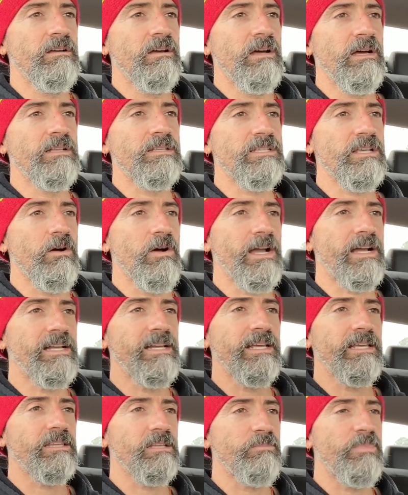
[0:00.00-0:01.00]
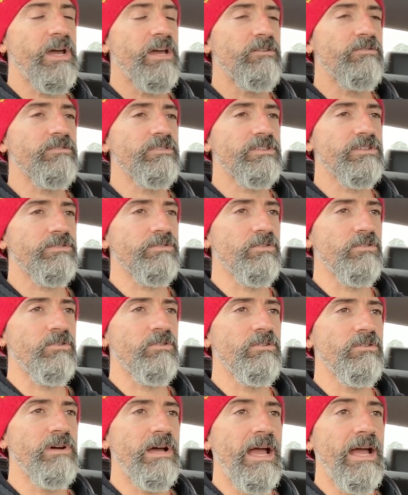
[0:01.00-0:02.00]
And so I clicked the Penrith
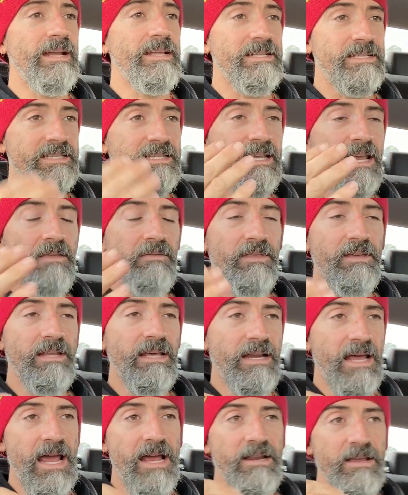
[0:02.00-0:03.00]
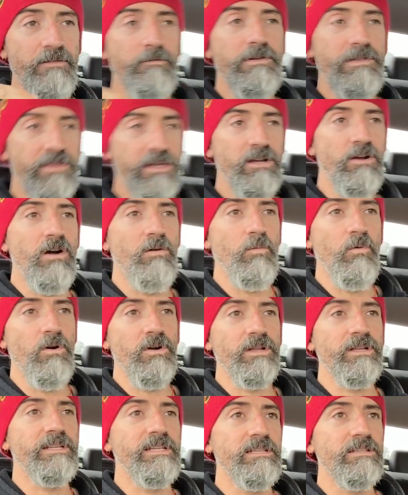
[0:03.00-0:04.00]
store, and it said that it had everything I
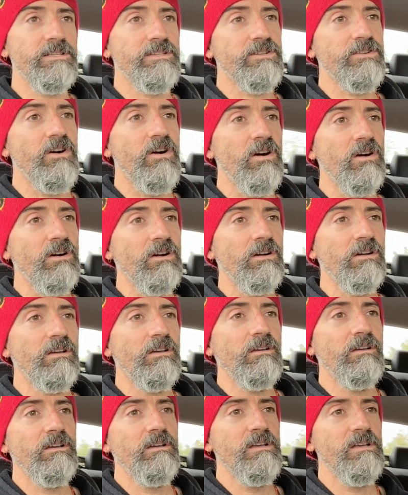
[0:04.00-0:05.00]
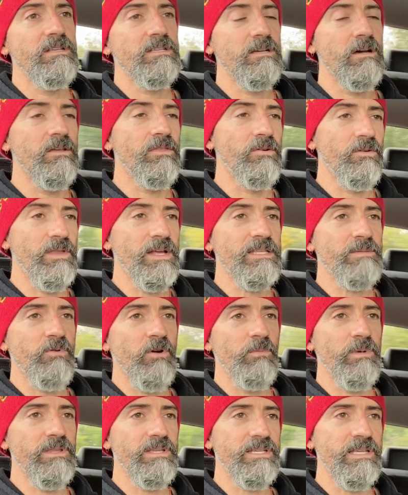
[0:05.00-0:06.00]
wanted in stock. So I thought that's
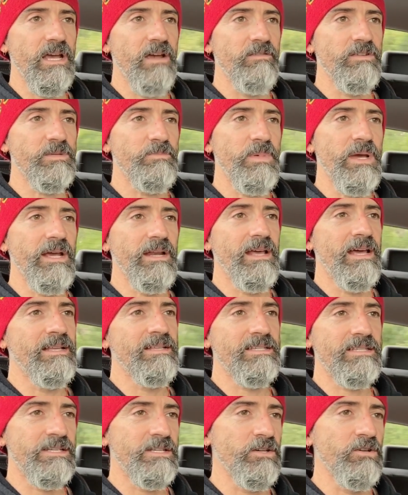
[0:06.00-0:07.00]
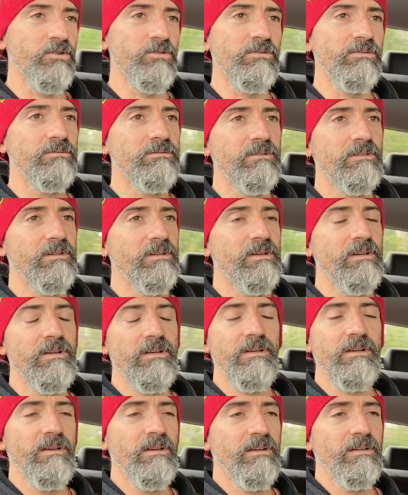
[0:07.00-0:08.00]
probably the safest bet, and still,
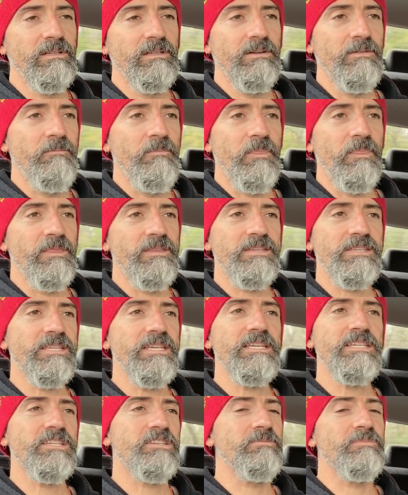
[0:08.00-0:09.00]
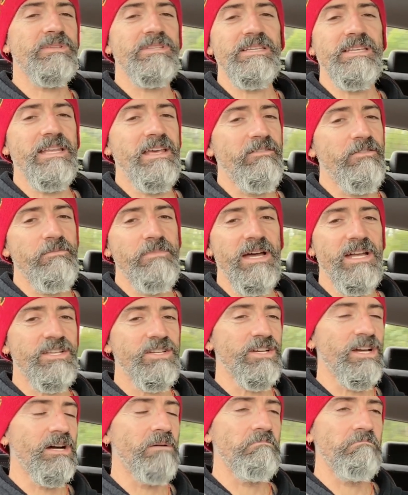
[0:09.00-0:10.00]
the systems never
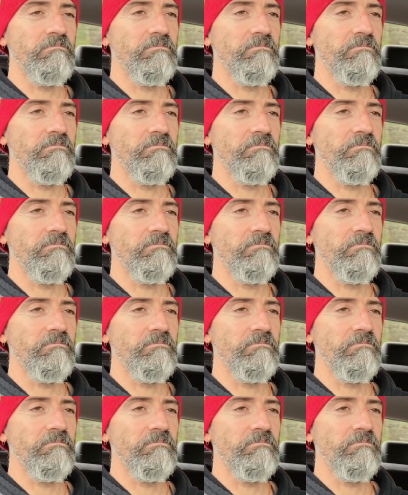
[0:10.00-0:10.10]
match up.